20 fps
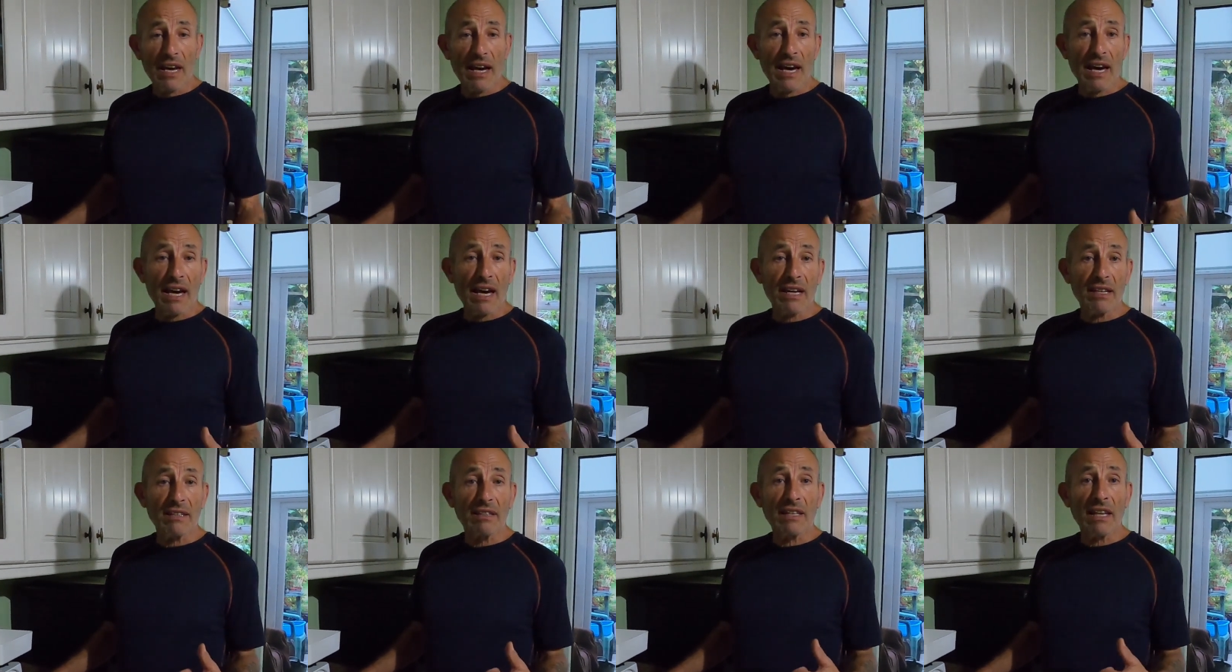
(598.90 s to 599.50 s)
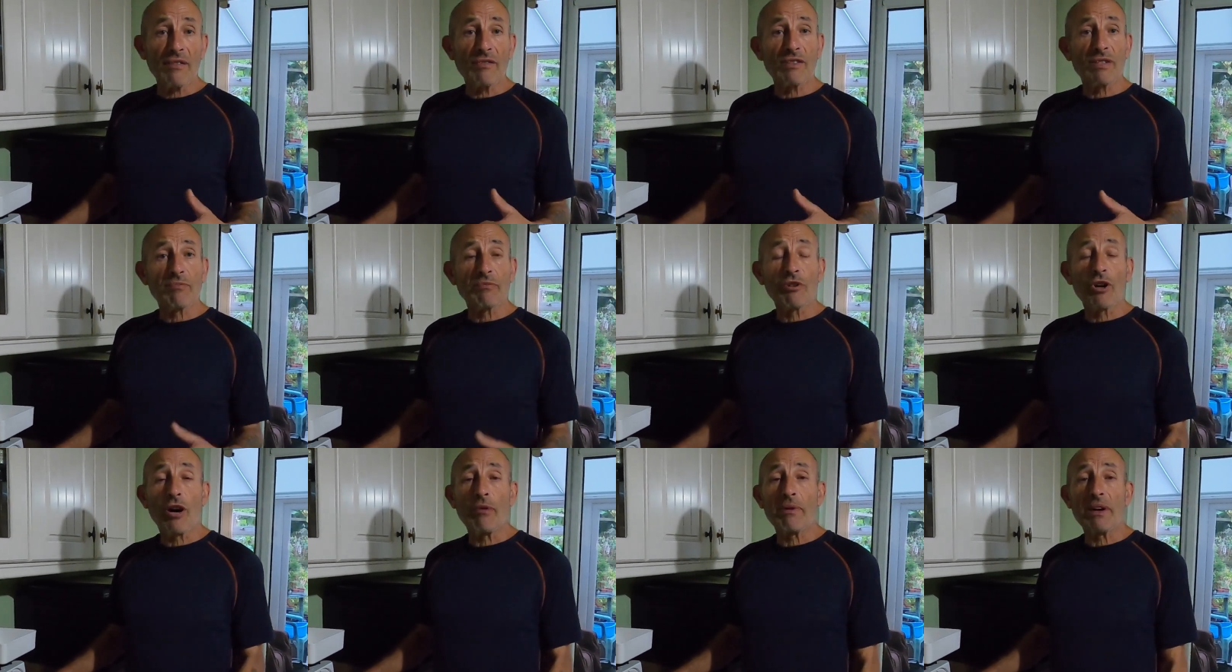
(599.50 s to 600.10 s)
and leave us
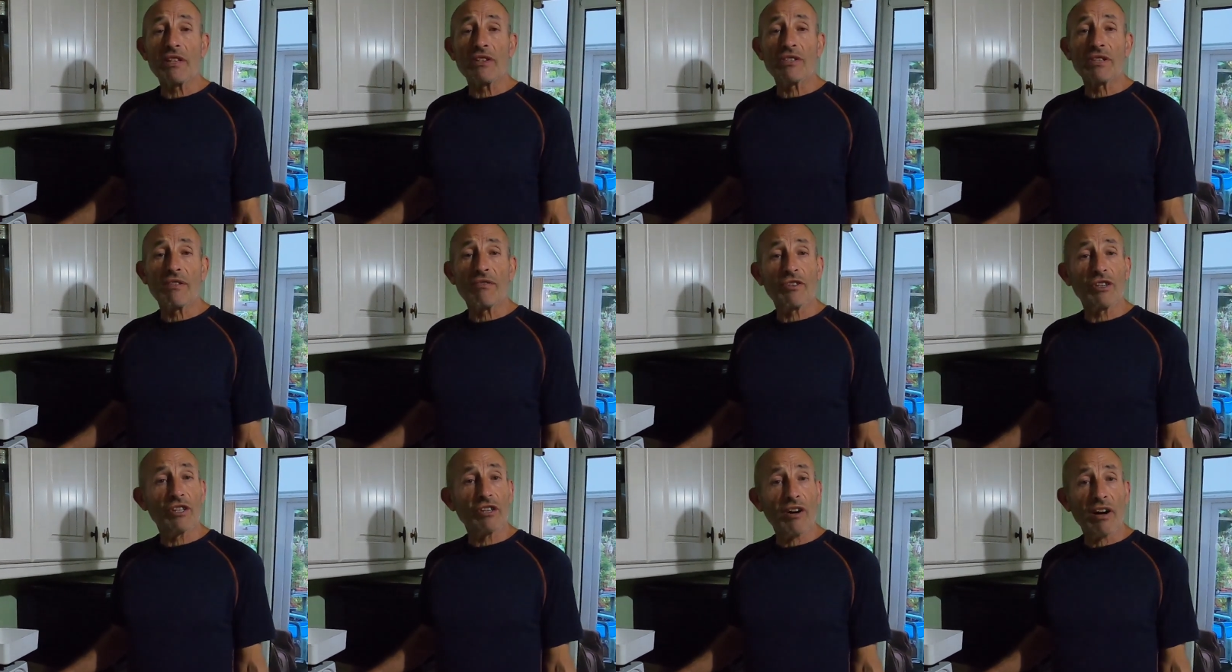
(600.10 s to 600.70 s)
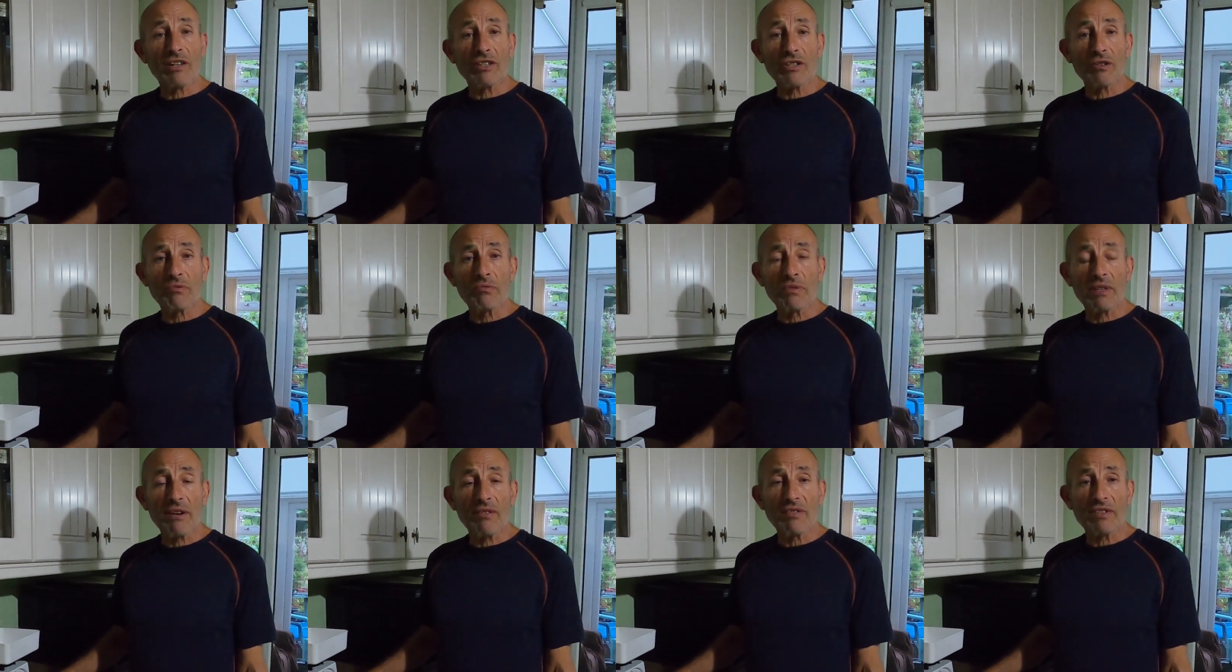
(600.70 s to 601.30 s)
some comments. If you'd like to
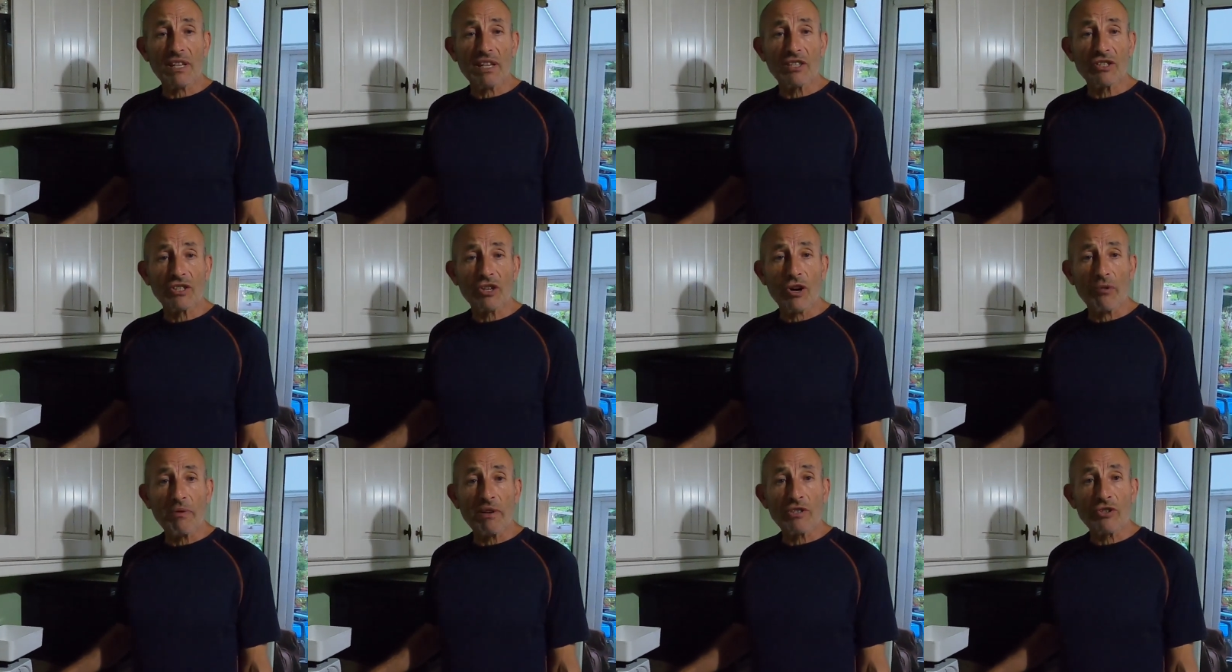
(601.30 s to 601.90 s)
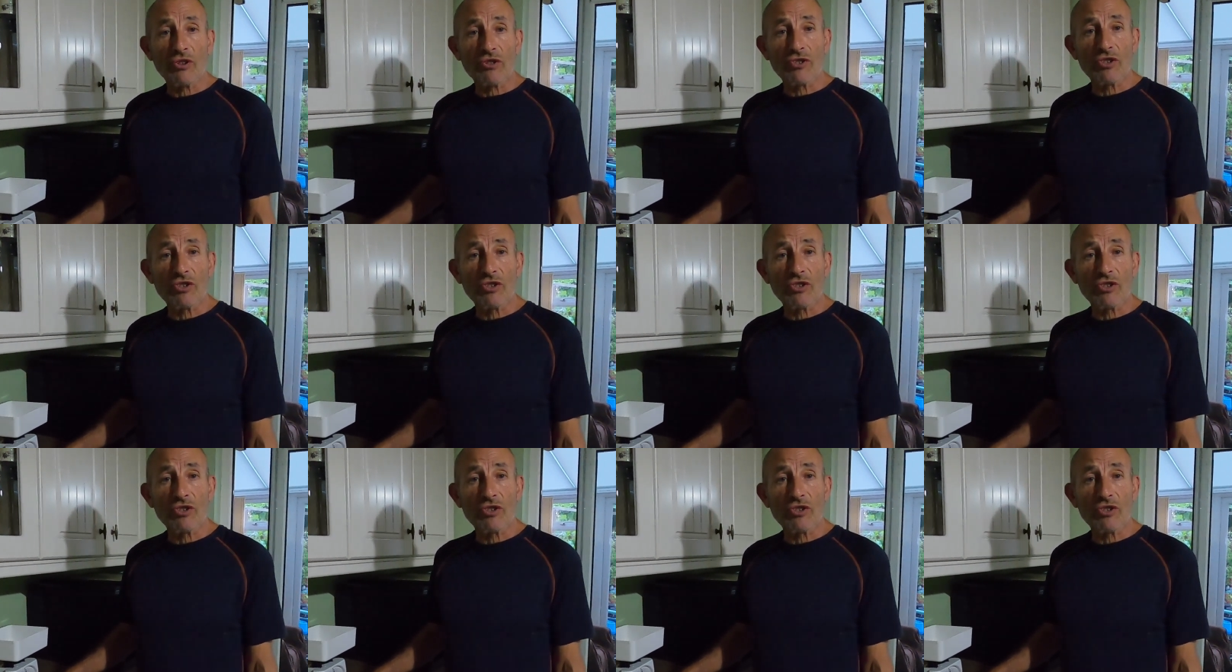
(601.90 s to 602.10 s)
give us any comments or